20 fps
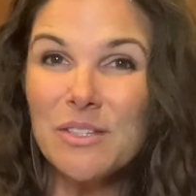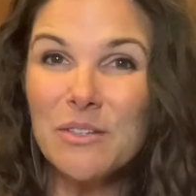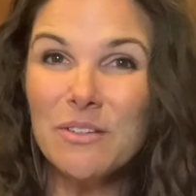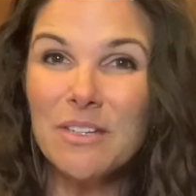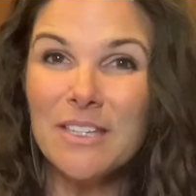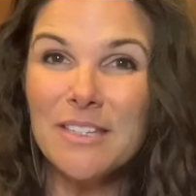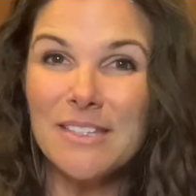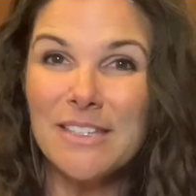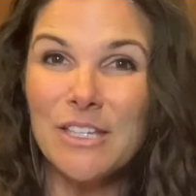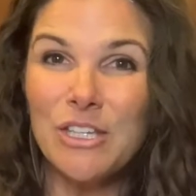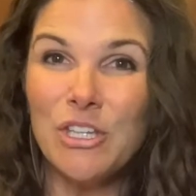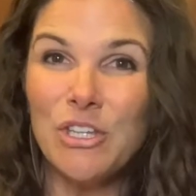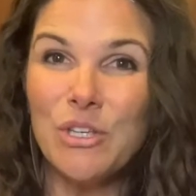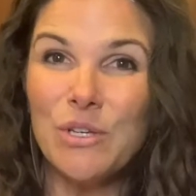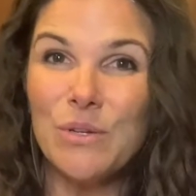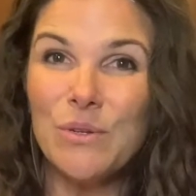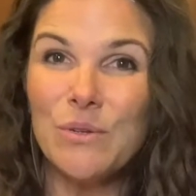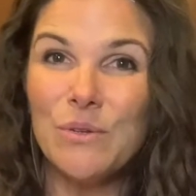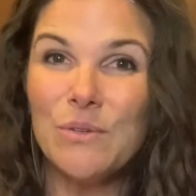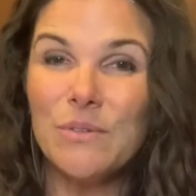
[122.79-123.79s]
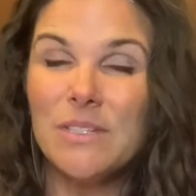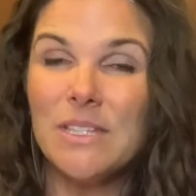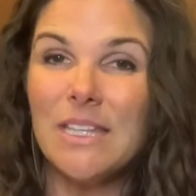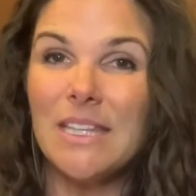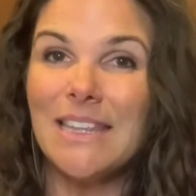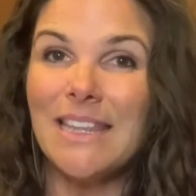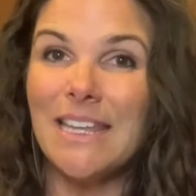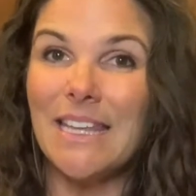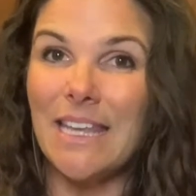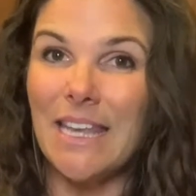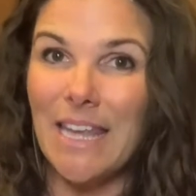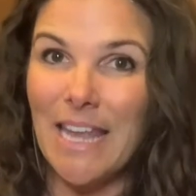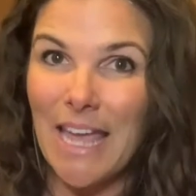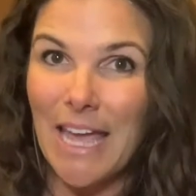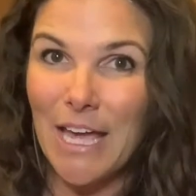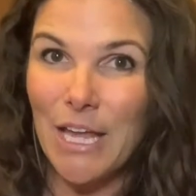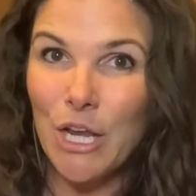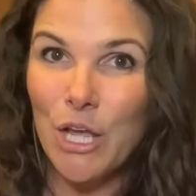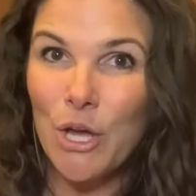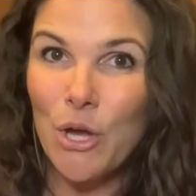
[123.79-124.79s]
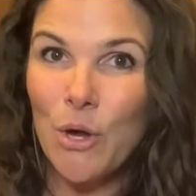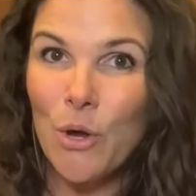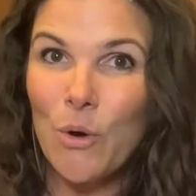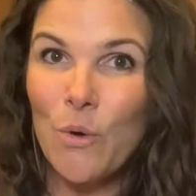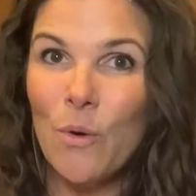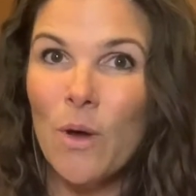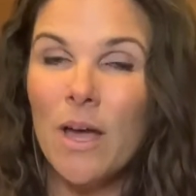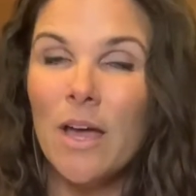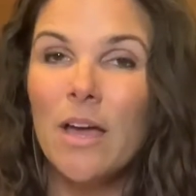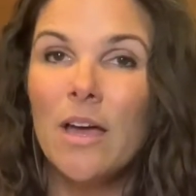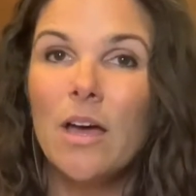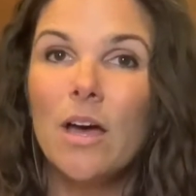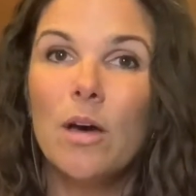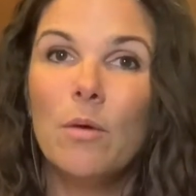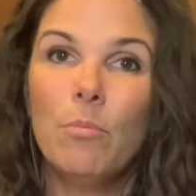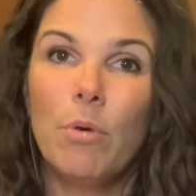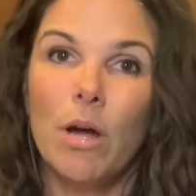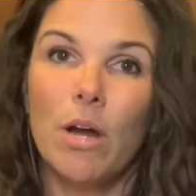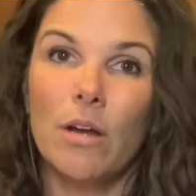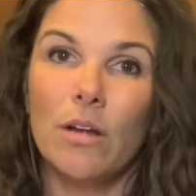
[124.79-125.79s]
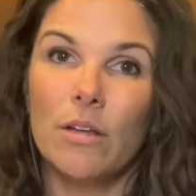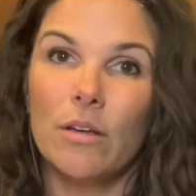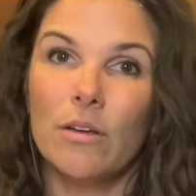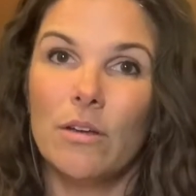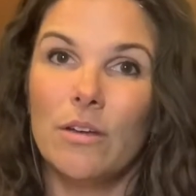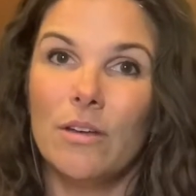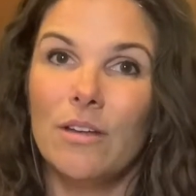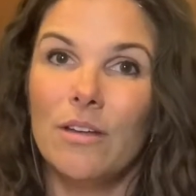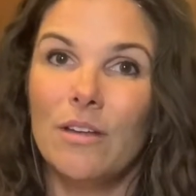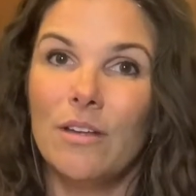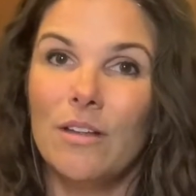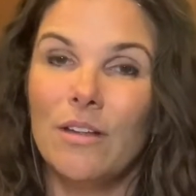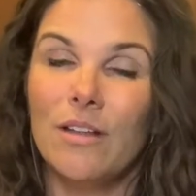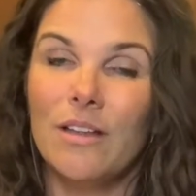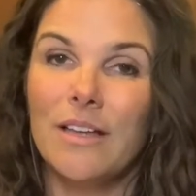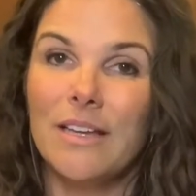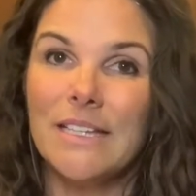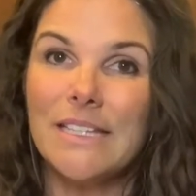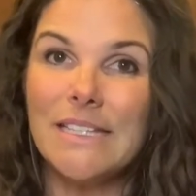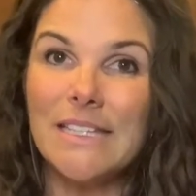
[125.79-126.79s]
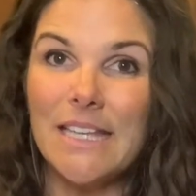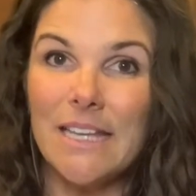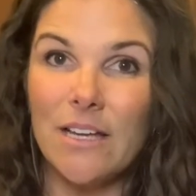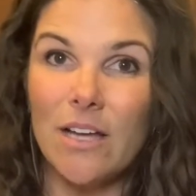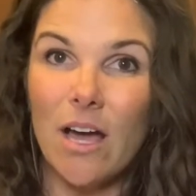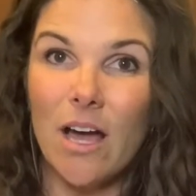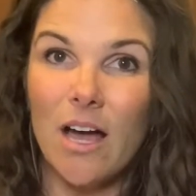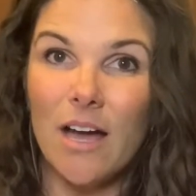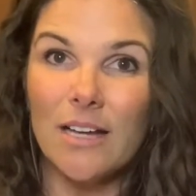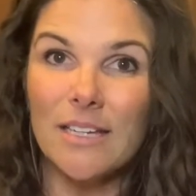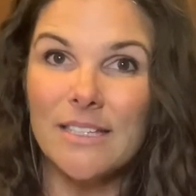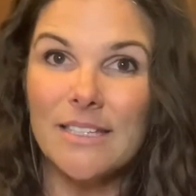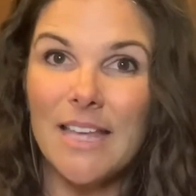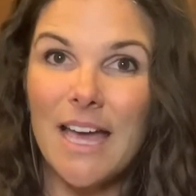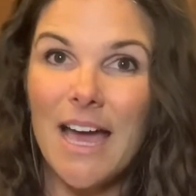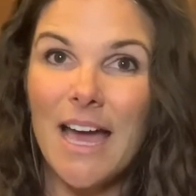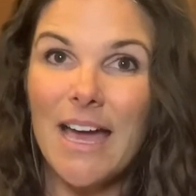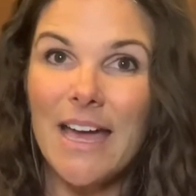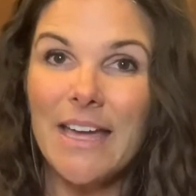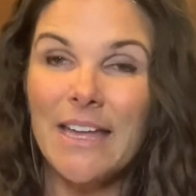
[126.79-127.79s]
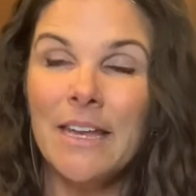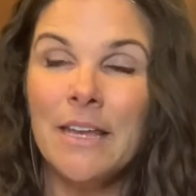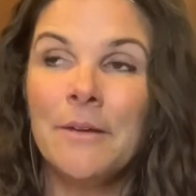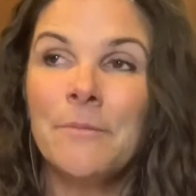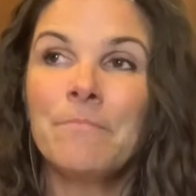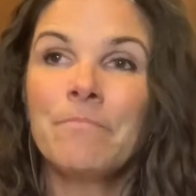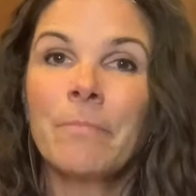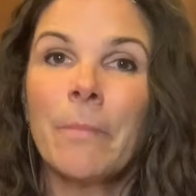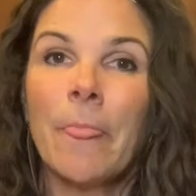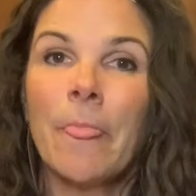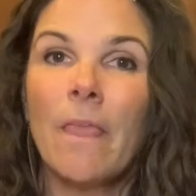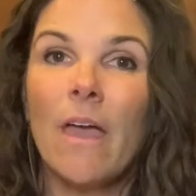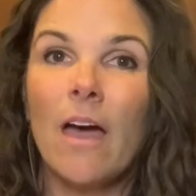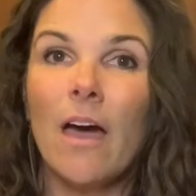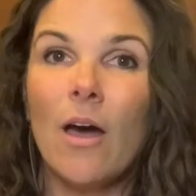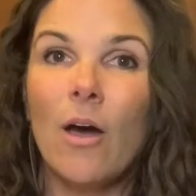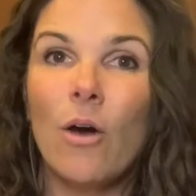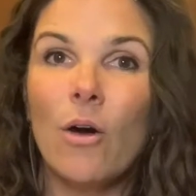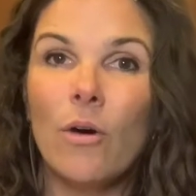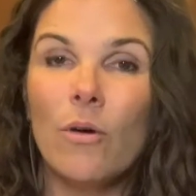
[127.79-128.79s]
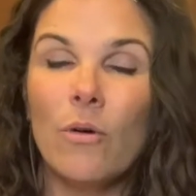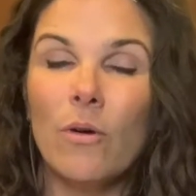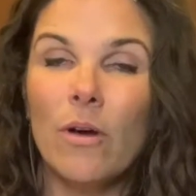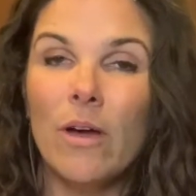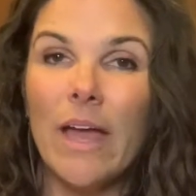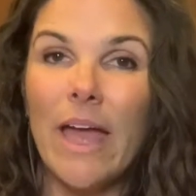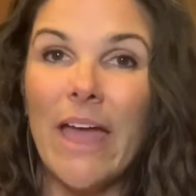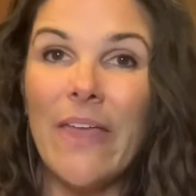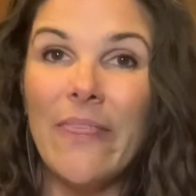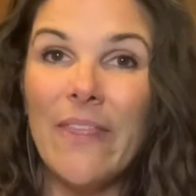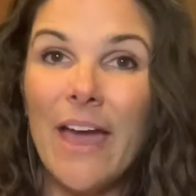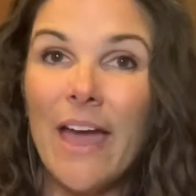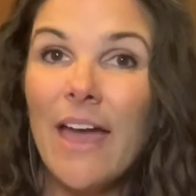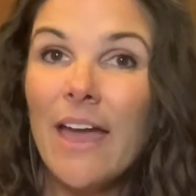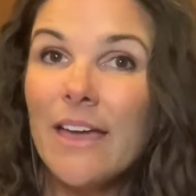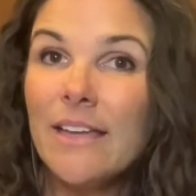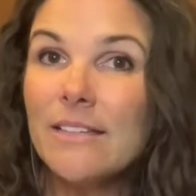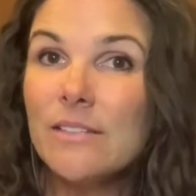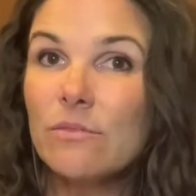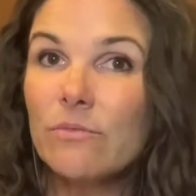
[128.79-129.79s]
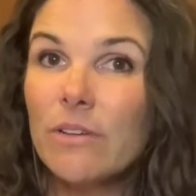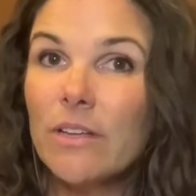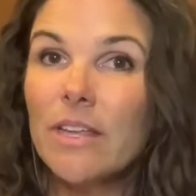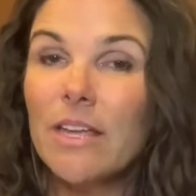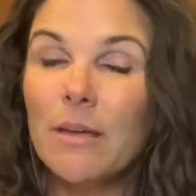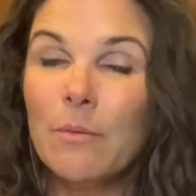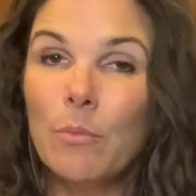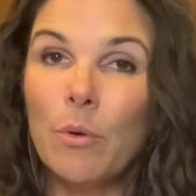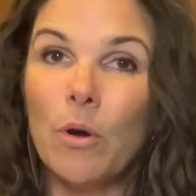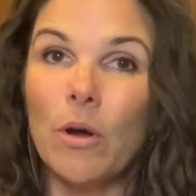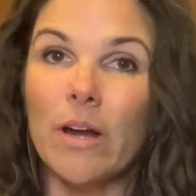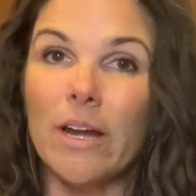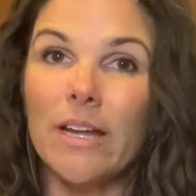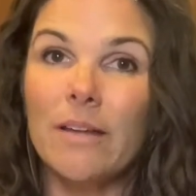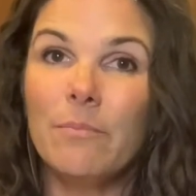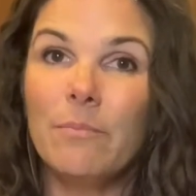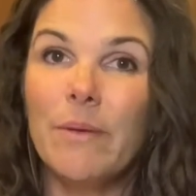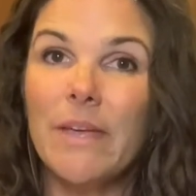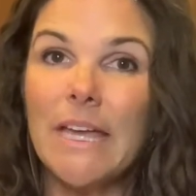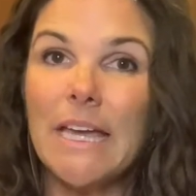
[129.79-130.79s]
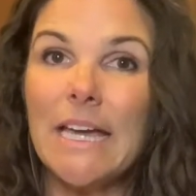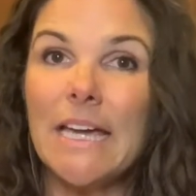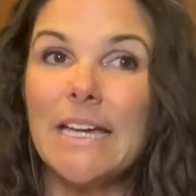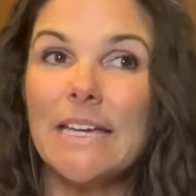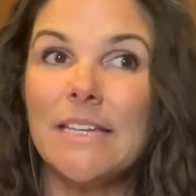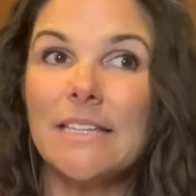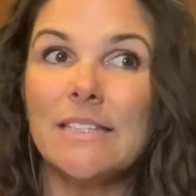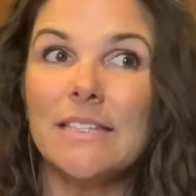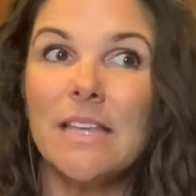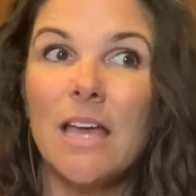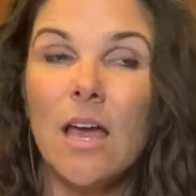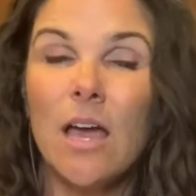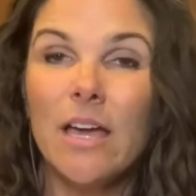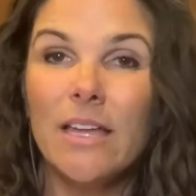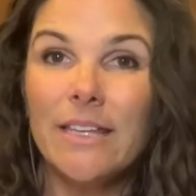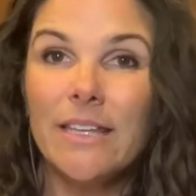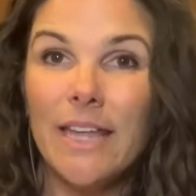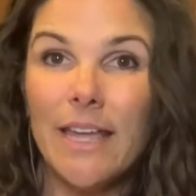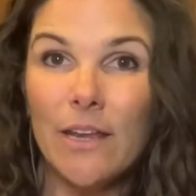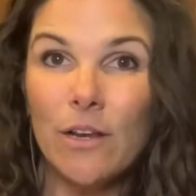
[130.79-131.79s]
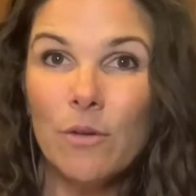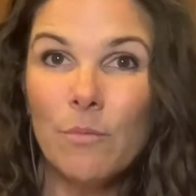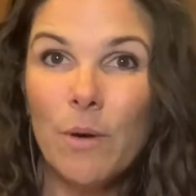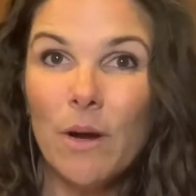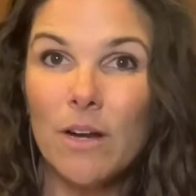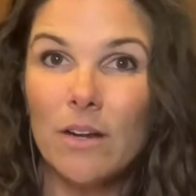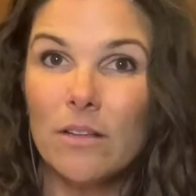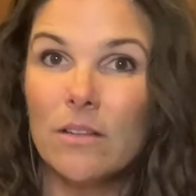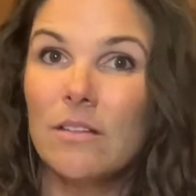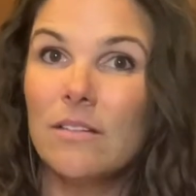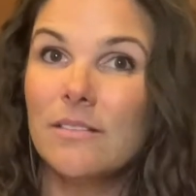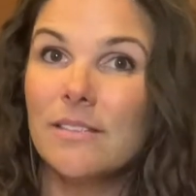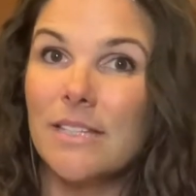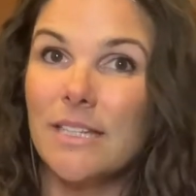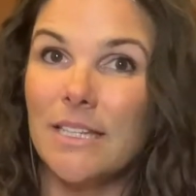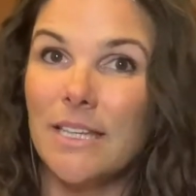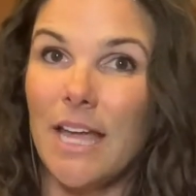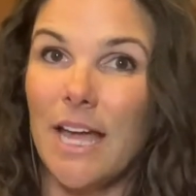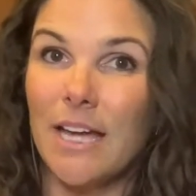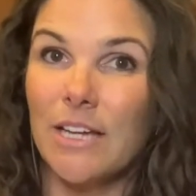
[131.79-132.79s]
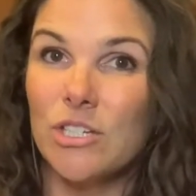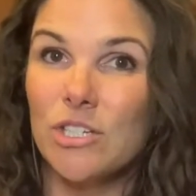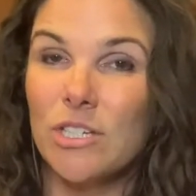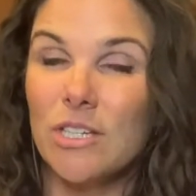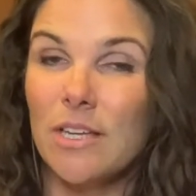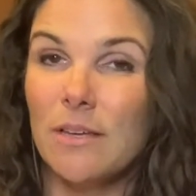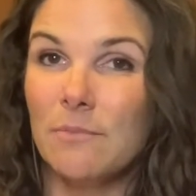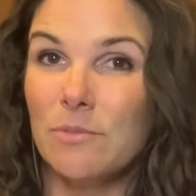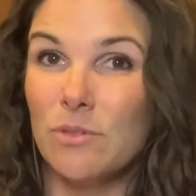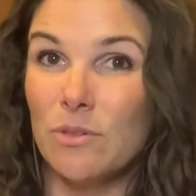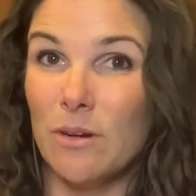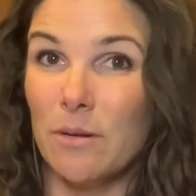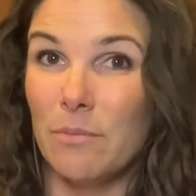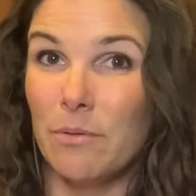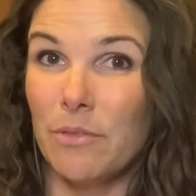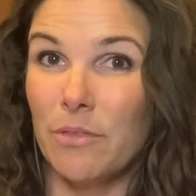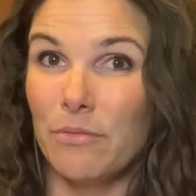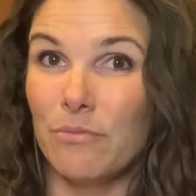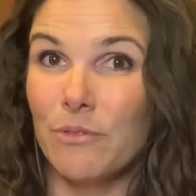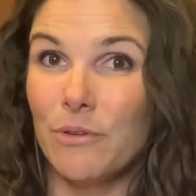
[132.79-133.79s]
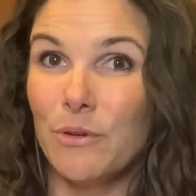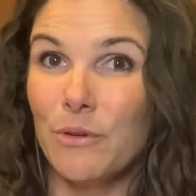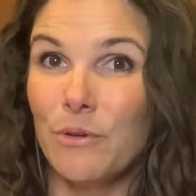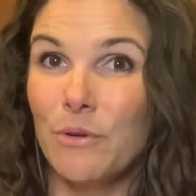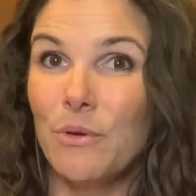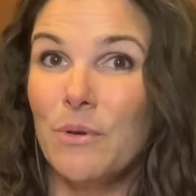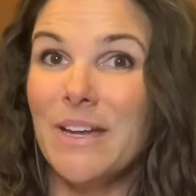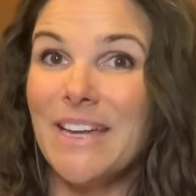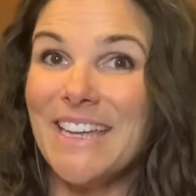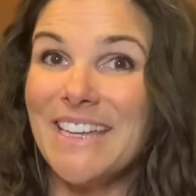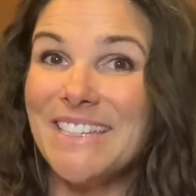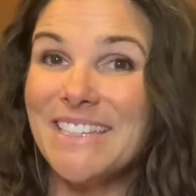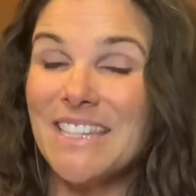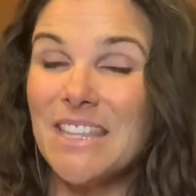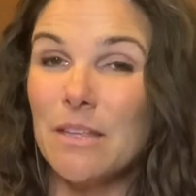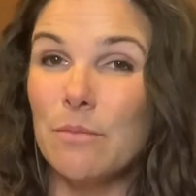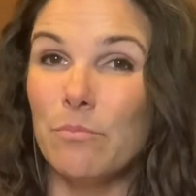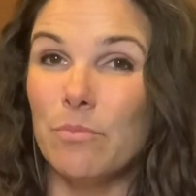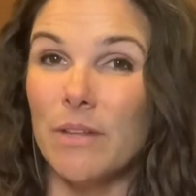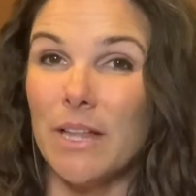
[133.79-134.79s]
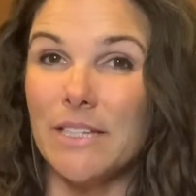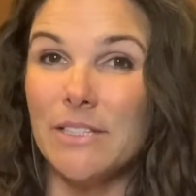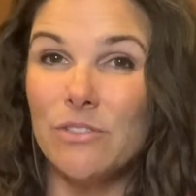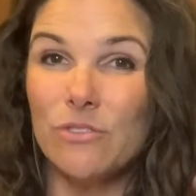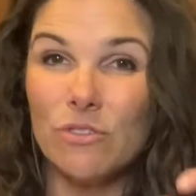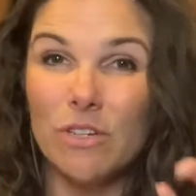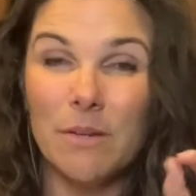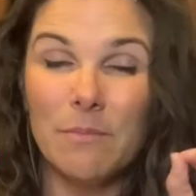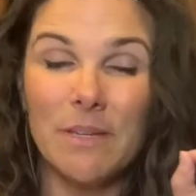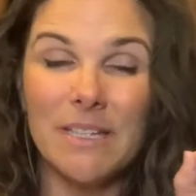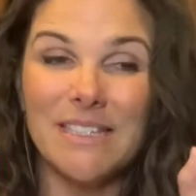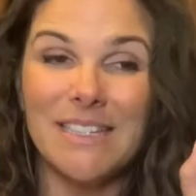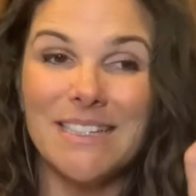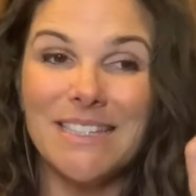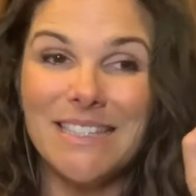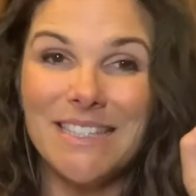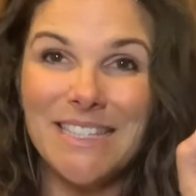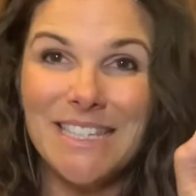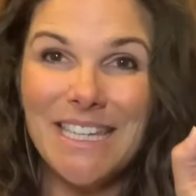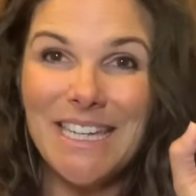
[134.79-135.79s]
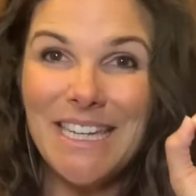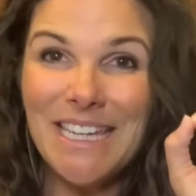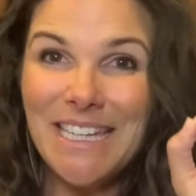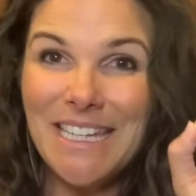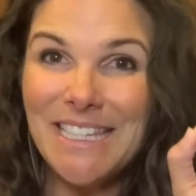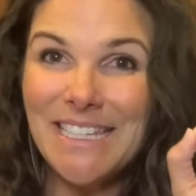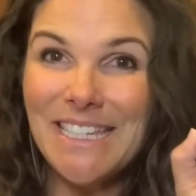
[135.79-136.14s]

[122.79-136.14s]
doesn't use the nano particle zinc oxide. And that is really important because nanoparticles can actually absorb through into the bloodstream because it's teeny